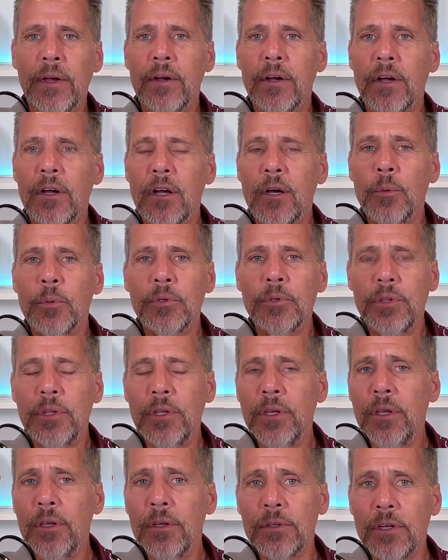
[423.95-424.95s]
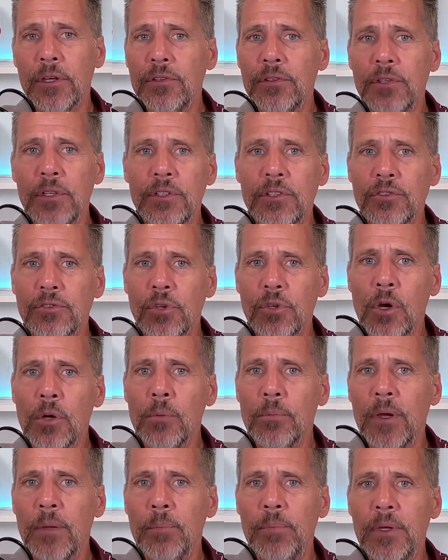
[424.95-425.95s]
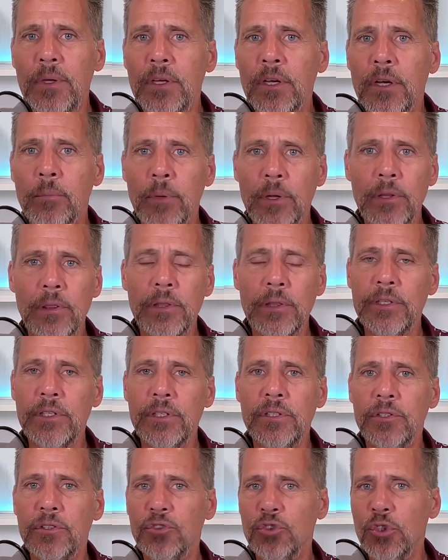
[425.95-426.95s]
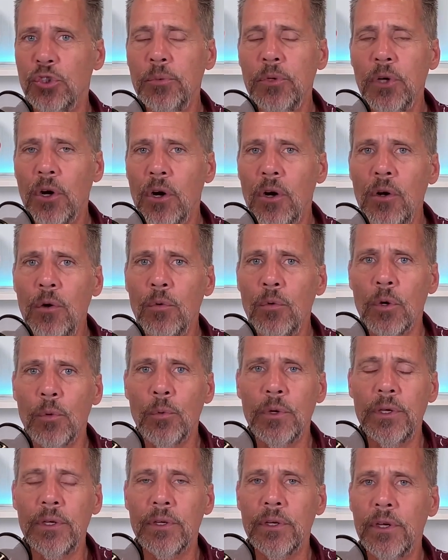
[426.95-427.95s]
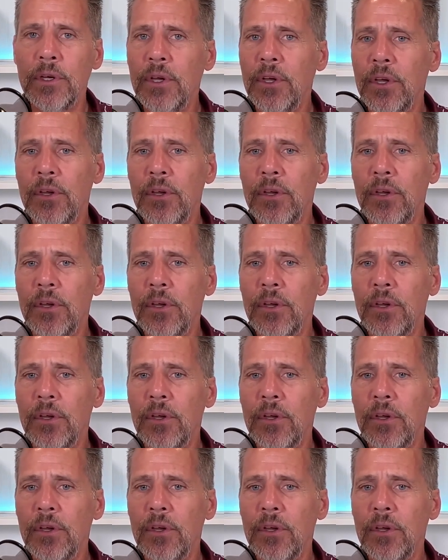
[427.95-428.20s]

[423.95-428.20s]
Uh, I was thinking a nice thing to start might be a monthly Zoom call where we uh,